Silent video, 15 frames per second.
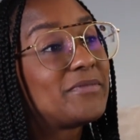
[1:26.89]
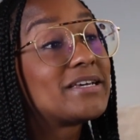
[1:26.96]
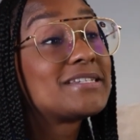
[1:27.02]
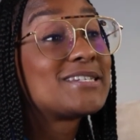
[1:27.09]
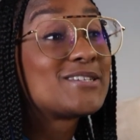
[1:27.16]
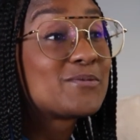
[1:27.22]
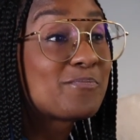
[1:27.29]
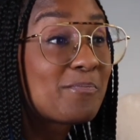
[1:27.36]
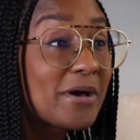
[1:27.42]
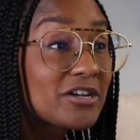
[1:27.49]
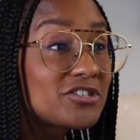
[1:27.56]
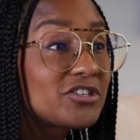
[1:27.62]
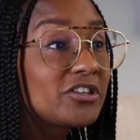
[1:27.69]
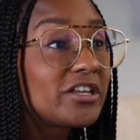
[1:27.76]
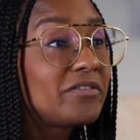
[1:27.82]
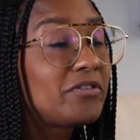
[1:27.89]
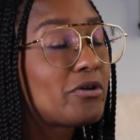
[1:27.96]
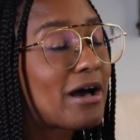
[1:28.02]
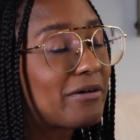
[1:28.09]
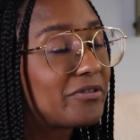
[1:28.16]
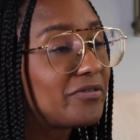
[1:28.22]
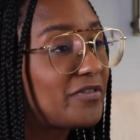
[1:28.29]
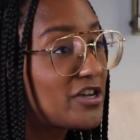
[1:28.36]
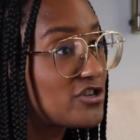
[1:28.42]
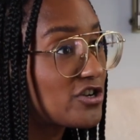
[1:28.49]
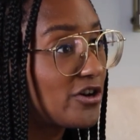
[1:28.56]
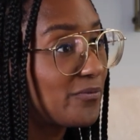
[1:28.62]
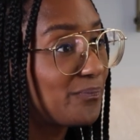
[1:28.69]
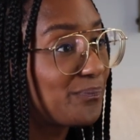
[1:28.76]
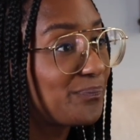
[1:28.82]
especially if you have
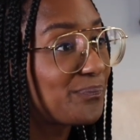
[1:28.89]
aphasia.